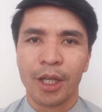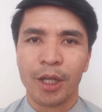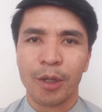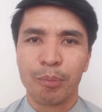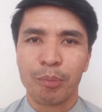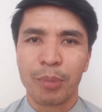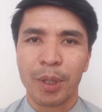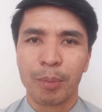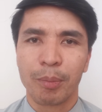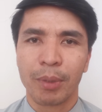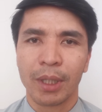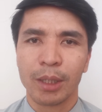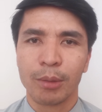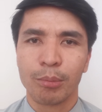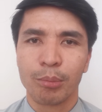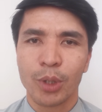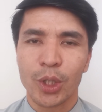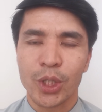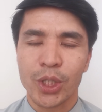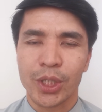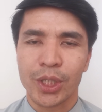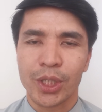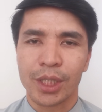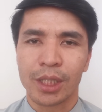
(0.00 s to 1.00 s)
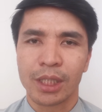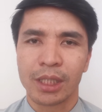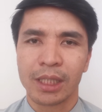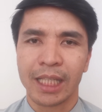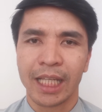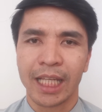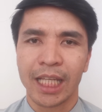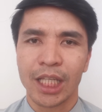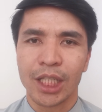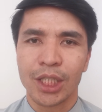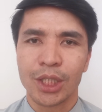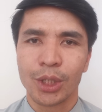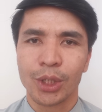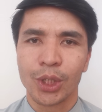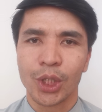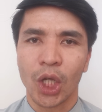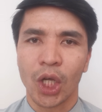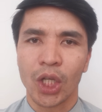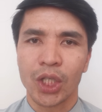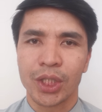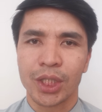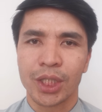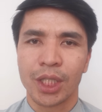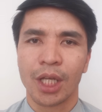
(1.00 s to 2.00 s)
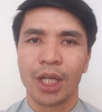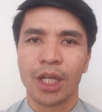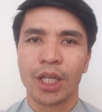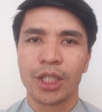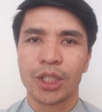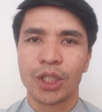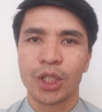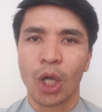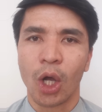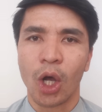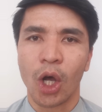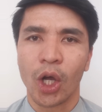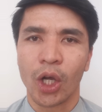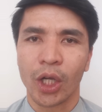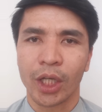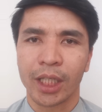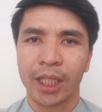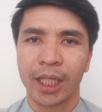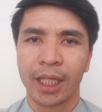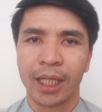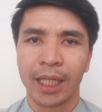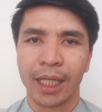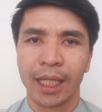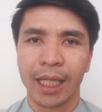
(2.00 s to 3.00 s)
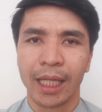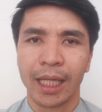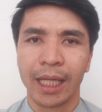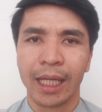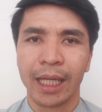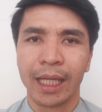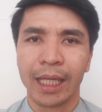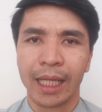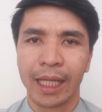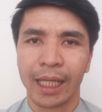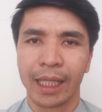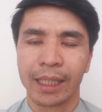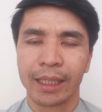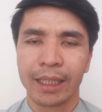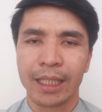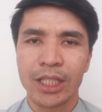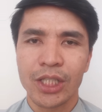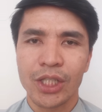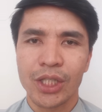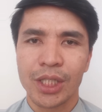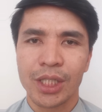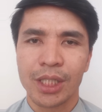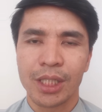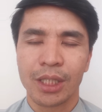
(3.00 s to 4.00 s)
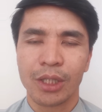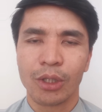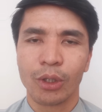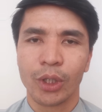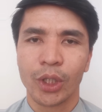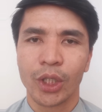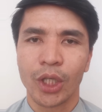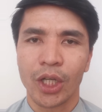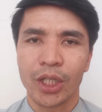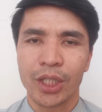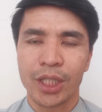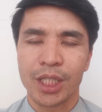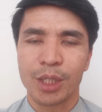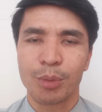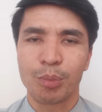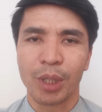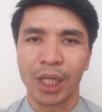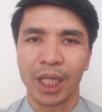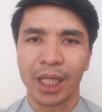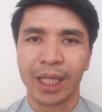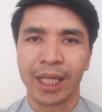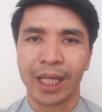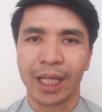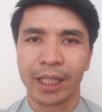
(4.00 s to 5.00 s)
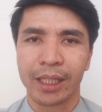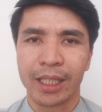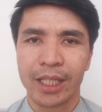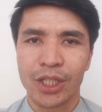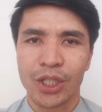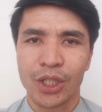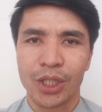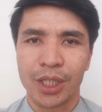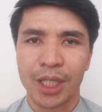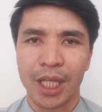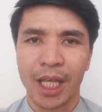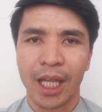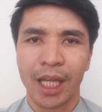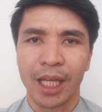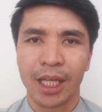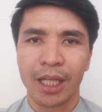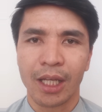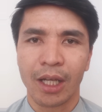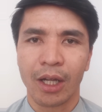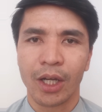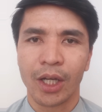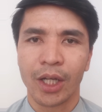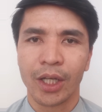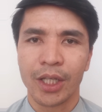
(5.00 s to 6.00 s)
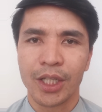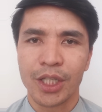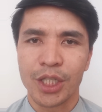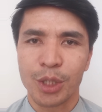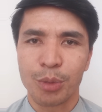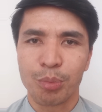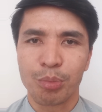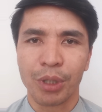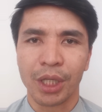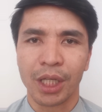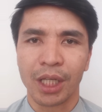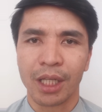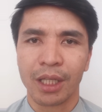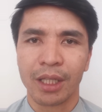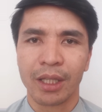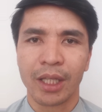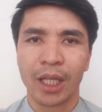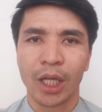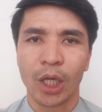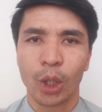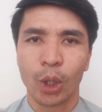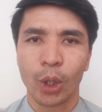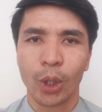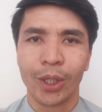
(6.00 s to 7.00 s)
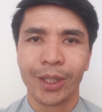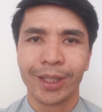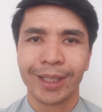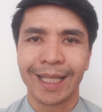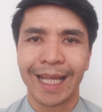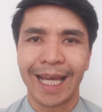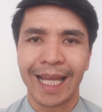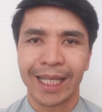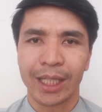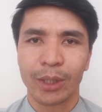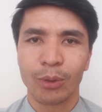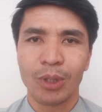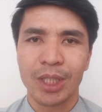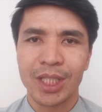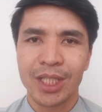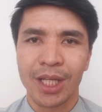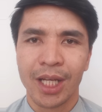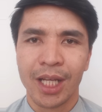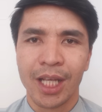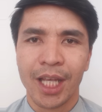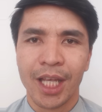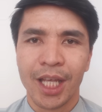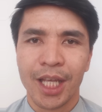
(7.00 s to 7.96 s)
People mostly do not talk in English, do not speak in English. They speak in their own language.